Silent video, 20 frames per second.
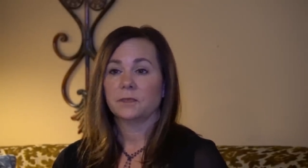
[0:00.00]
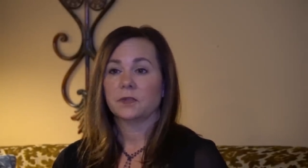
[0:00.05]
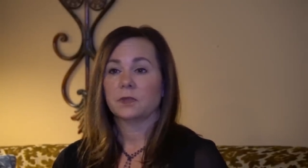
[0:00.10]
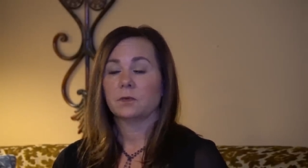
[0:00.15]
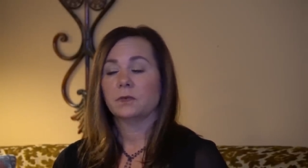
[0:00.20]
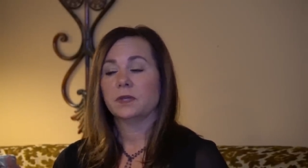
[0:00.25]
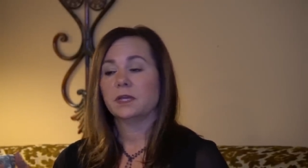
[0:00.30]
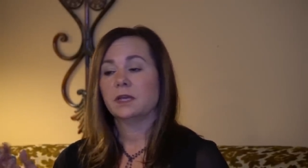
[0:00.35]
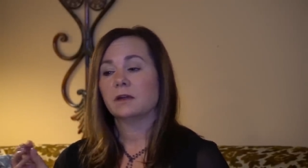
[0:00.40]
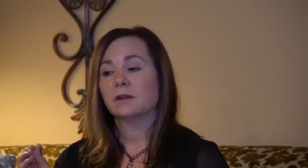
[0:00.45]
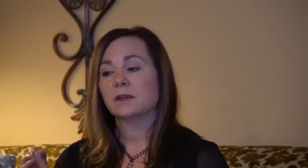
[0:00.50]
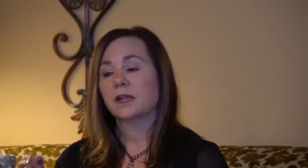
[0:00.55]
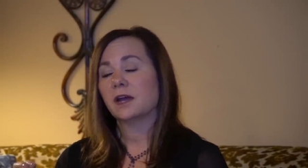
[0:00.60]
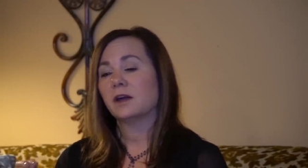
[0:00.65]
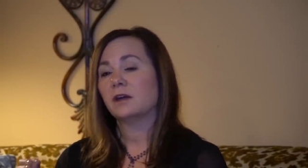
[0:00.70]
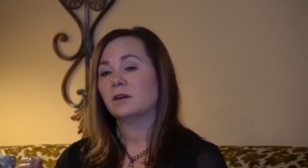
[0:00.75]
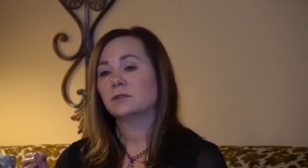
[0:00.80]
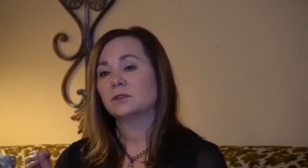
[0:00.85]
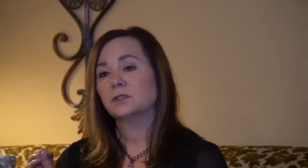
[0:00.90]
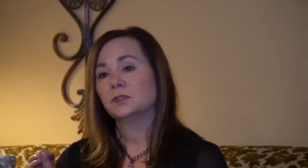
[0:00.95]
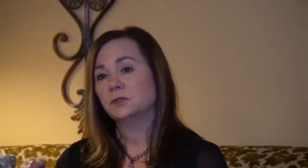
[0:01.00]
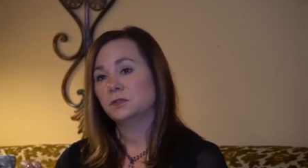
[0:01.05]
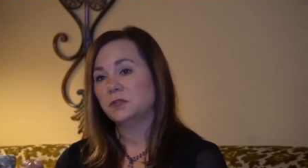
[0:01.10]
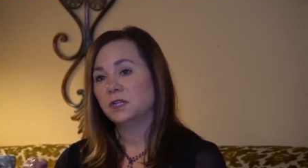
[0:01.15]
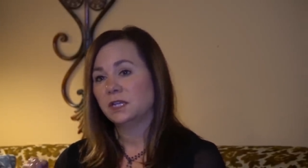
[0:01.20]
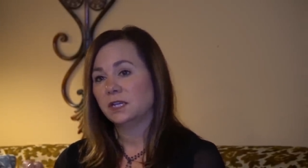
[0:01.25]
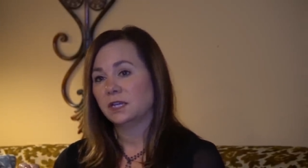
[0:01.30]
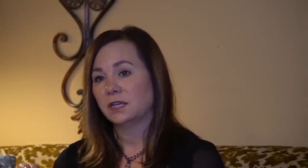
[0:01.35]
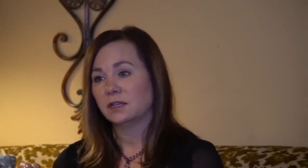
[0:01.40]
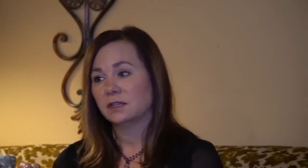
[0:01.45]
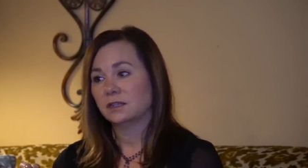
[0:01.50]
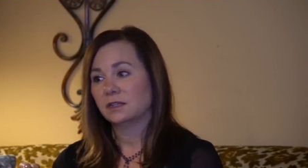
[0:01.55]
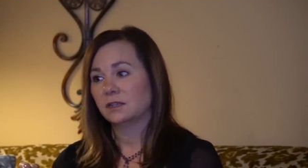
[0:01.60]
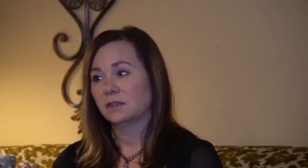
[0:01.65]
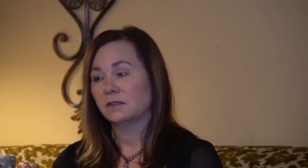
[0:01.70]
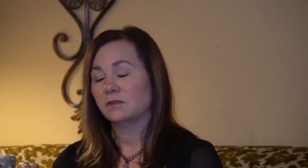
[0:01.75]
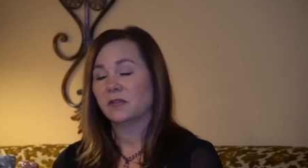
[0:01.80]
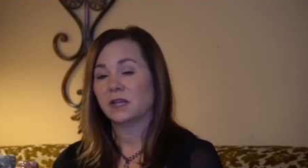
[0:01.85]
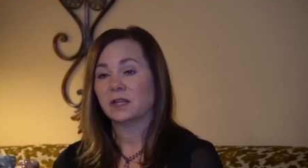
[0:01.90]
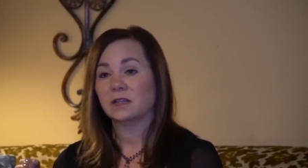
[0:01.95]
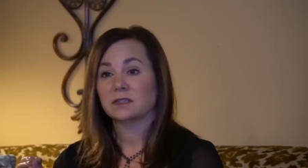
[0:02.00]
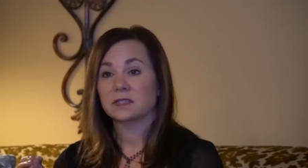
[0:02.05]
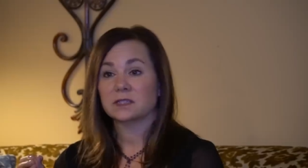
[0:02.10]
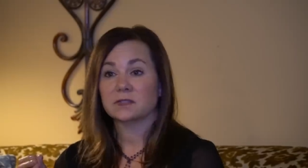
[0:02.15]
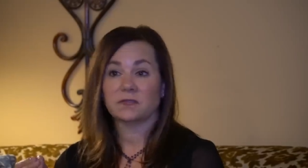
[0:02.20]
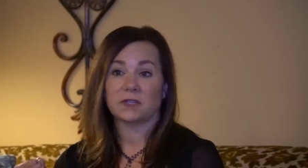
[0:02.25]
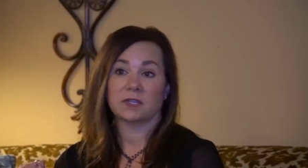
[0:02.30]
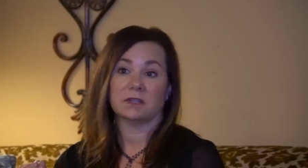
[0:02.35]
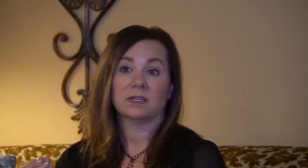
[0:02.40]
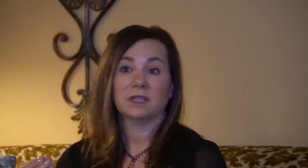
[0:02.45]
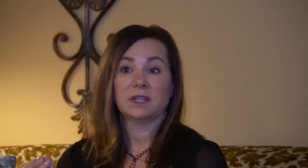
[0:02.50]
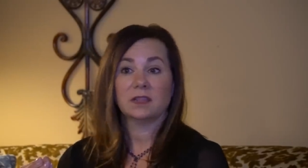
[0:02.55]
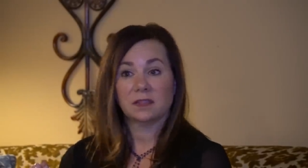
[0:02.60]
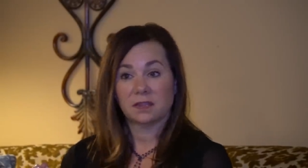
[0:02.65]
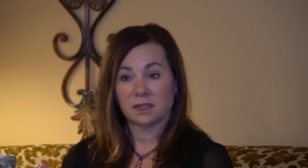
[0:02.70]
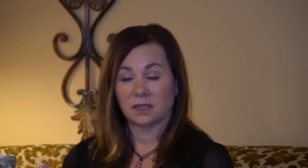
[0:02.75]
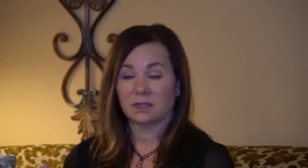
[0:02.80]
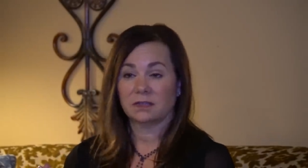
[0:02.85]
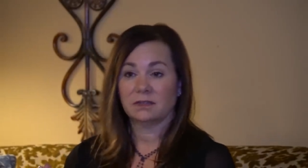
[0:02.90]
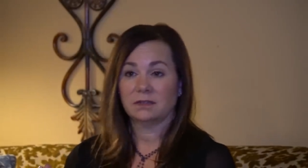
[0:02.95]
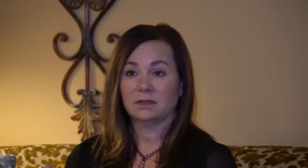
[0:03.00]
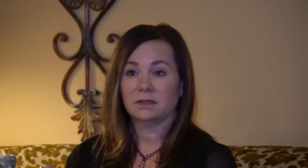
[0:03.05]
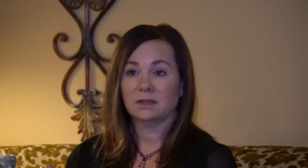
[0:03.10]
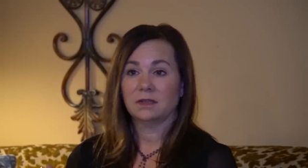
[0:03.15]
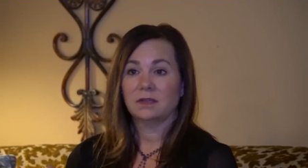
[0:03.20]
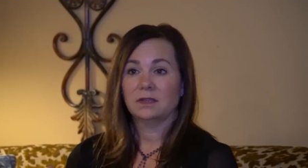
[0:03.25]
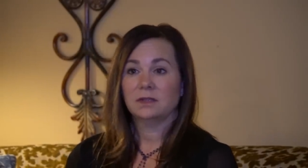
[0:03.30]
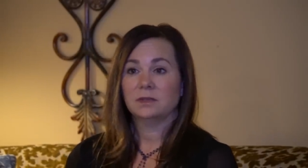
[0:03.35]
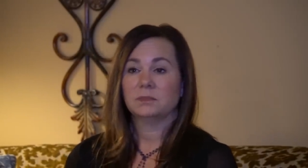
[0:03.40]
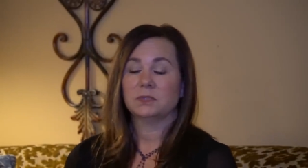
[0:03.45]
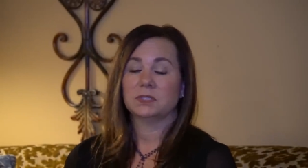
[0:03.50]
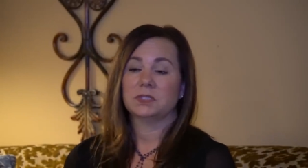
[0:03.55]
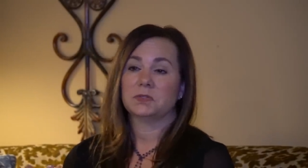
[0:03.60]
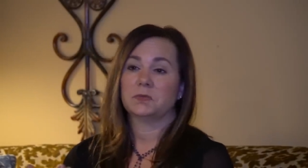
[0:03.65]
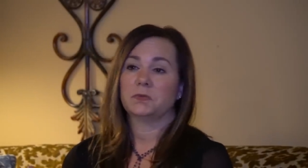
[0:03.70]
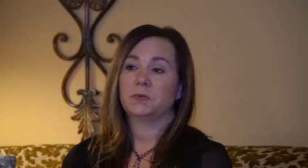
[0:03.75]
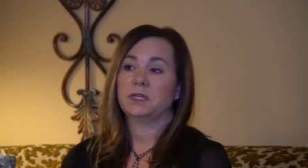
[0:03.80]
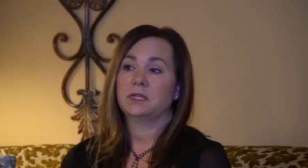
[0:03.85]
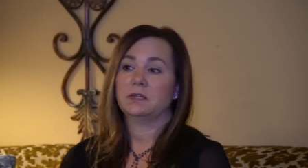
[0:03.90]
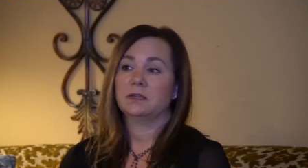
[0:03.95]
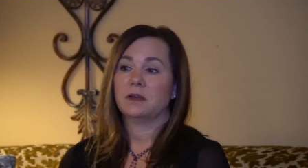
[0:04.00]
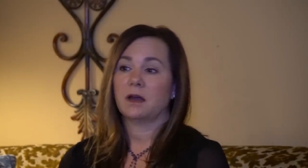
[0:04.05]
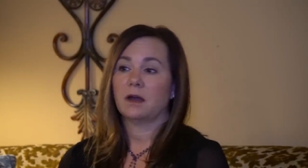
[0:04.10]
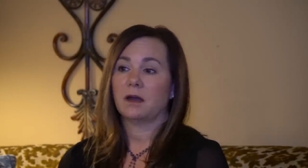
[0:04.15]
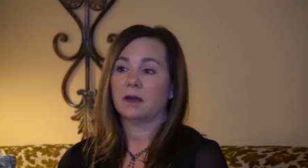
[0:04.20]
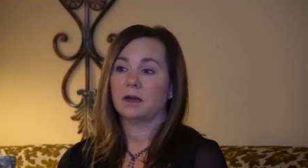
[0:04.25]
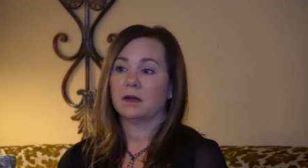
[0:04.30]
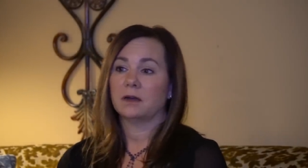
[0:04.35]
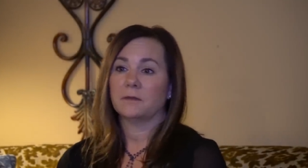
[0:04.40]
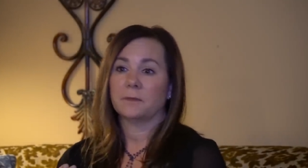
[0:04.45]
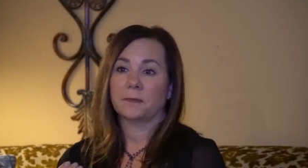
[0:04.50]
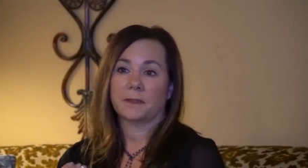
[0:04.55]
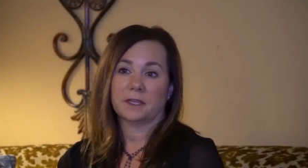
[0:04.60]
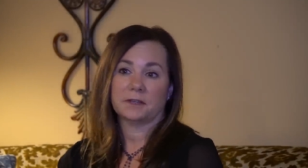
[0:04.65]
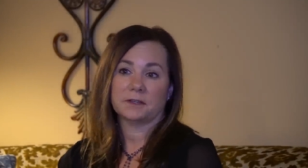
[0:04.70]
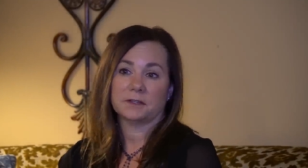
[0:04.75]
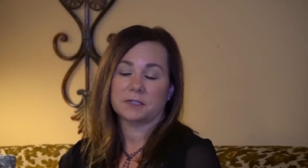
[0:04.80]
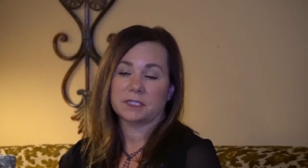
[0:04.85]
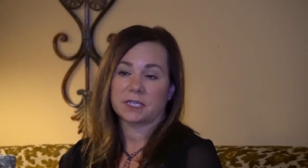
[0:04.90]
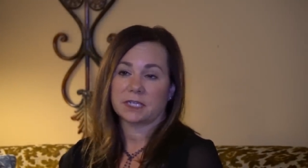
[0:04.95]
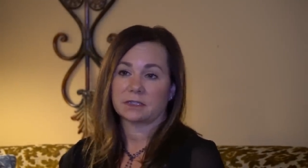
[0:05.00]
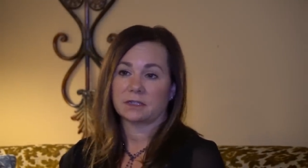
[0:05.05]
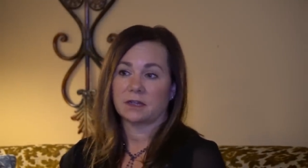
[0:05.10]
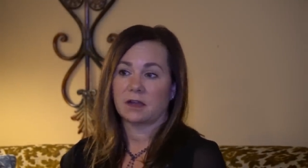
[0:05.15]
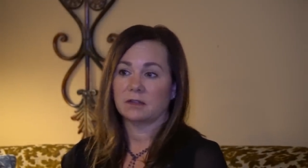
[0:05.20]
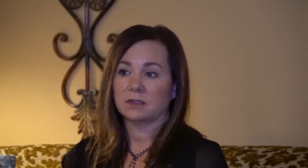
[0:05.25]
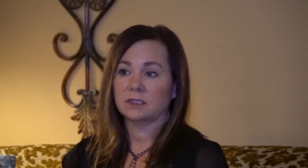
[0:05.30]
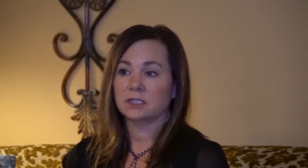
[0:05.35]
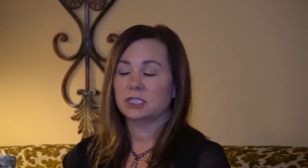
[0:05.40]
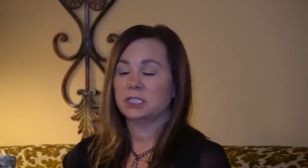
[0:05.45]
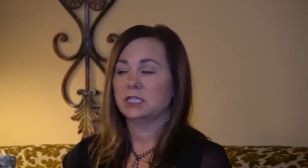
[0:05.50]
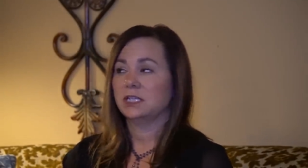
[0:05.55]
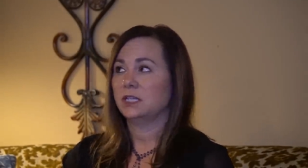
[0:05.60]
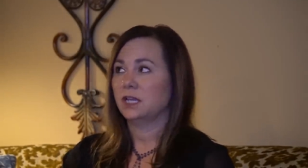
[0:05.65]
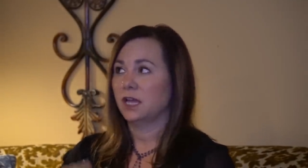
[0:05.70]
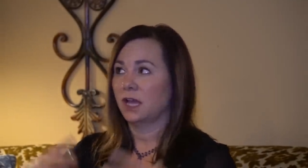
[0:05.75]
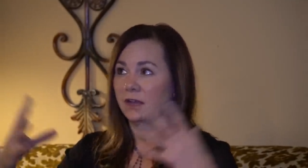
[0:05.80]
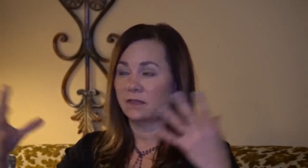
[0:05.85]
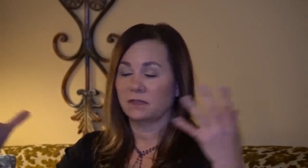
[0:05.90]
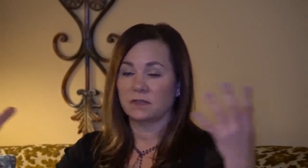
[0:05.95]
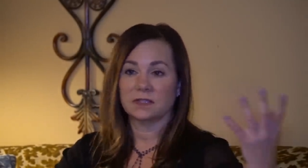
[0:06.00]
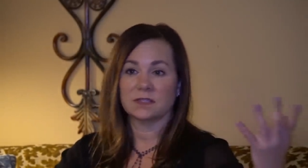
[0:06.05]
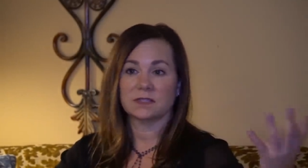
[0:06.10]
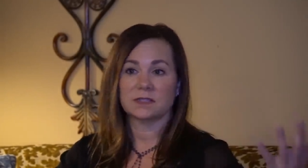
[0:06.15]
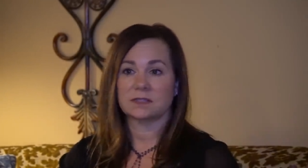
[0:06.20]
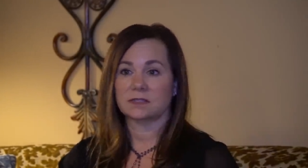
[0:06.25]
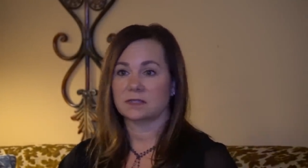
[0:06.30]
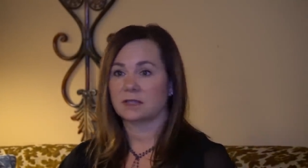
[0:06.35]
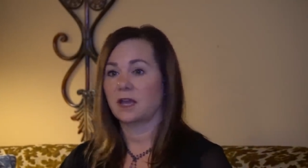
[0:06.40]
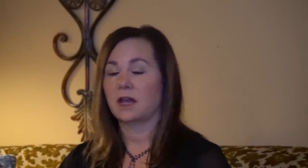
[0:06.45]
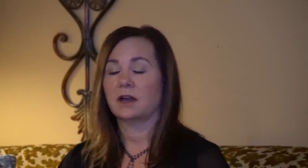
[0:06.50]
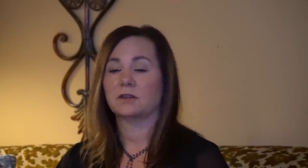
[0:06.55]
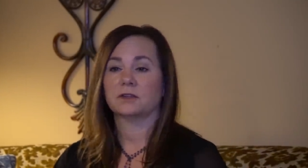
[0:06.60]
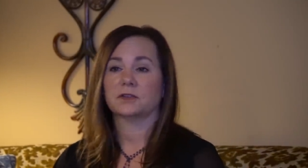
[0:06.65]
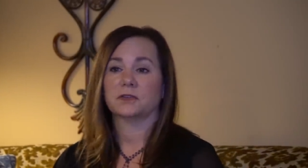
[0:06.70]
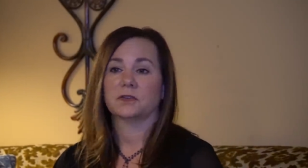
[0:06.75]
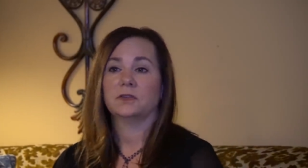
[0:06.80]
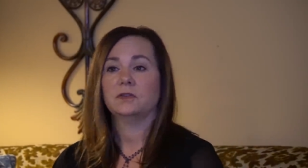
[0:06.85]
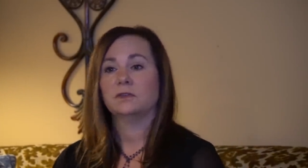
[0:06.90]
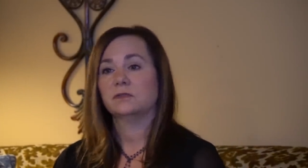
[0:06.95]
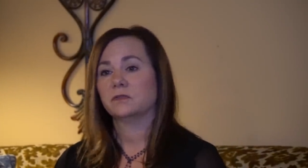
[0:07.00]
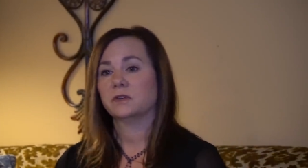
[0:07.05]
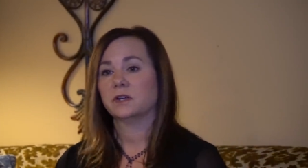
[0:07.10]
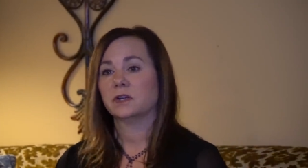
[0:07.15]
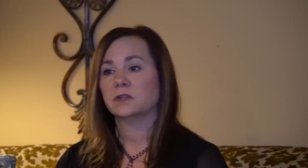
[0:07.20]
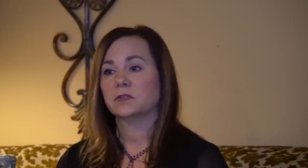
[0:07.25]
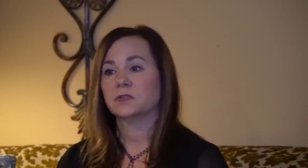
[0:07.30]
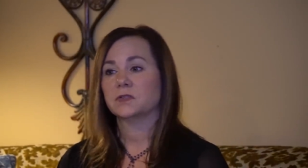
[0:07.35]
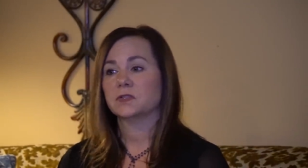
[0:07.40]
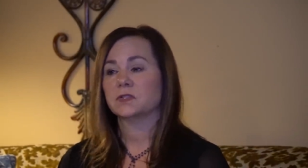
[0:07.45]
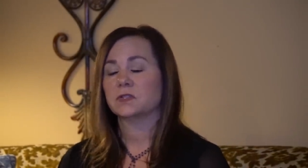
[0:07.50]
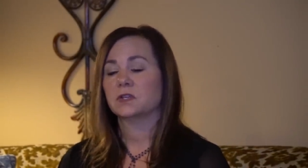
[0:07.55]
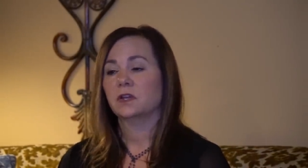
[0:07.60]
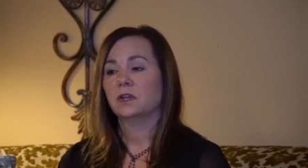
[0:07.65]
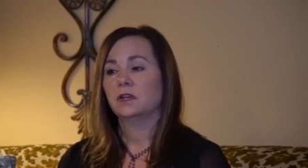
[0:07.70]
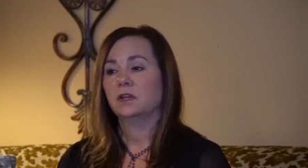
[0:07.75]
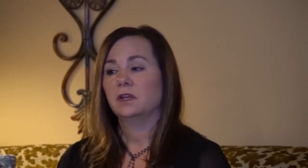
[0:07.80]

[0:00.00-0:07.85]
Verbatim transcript: We are now tuning in, and the veil is very thin between our inner technology and this outer universe.